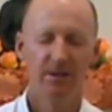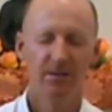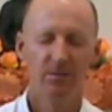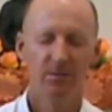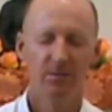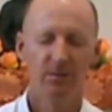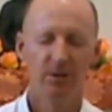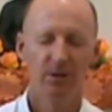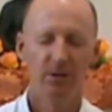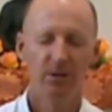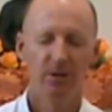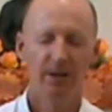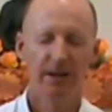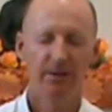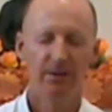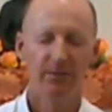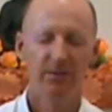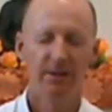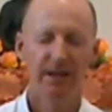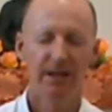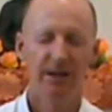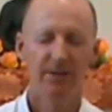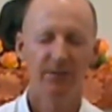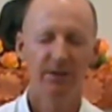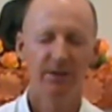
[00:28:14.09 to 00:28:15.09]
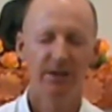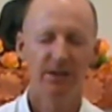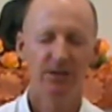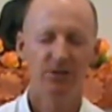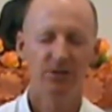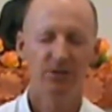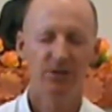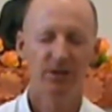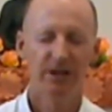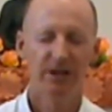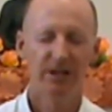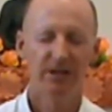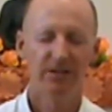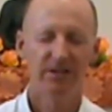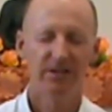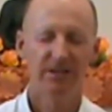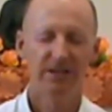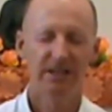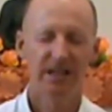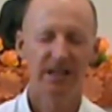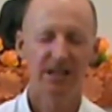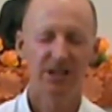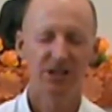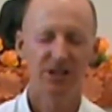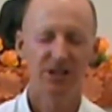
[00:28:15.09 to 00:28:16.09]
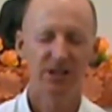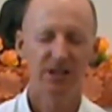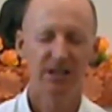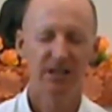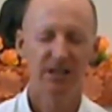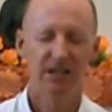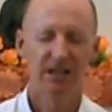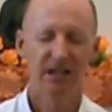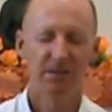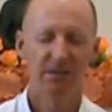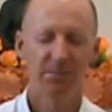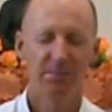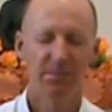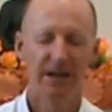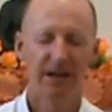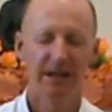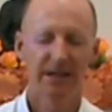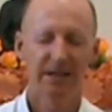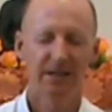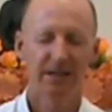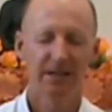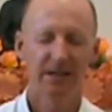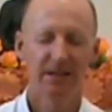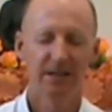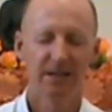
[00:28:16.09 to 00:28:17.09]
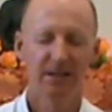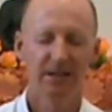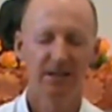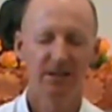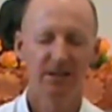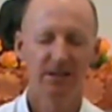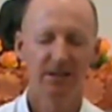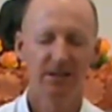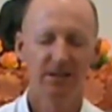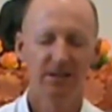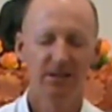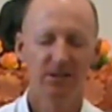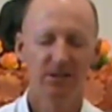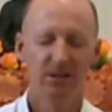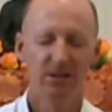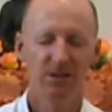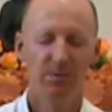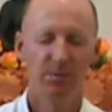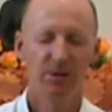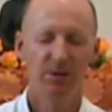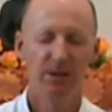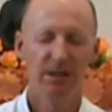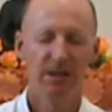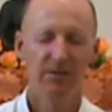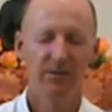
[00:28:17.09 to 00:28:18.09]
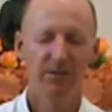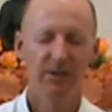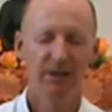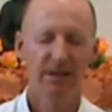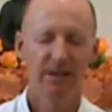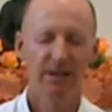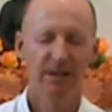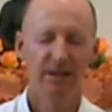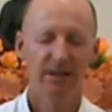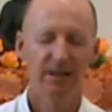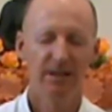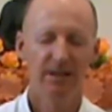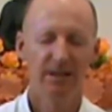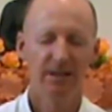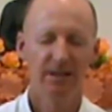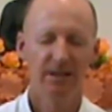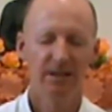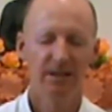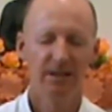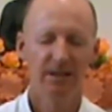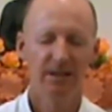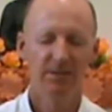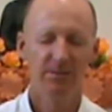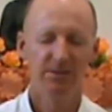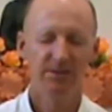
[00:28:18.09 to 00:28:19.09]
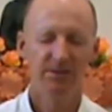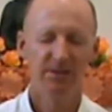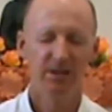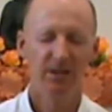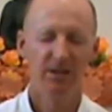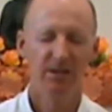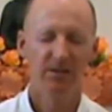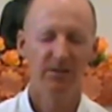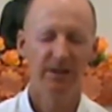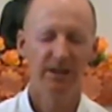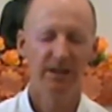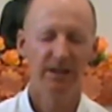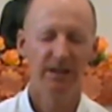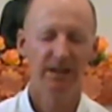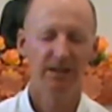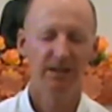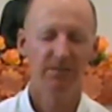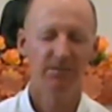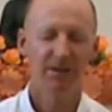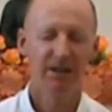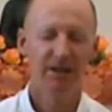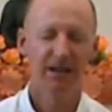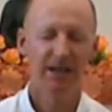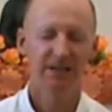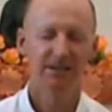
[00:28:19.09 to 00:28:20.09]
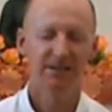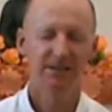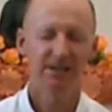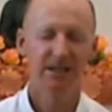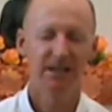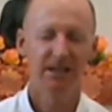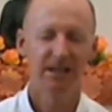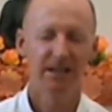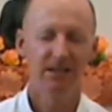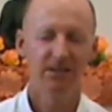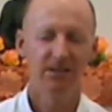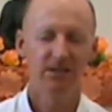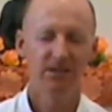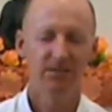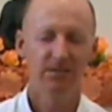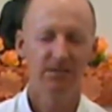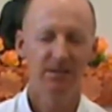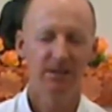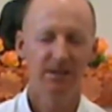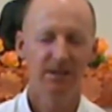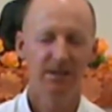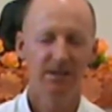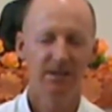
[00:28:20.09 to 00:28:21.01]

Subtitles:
When you have nothing drawing your attention, come back to the breathing, observing and relaxing into it.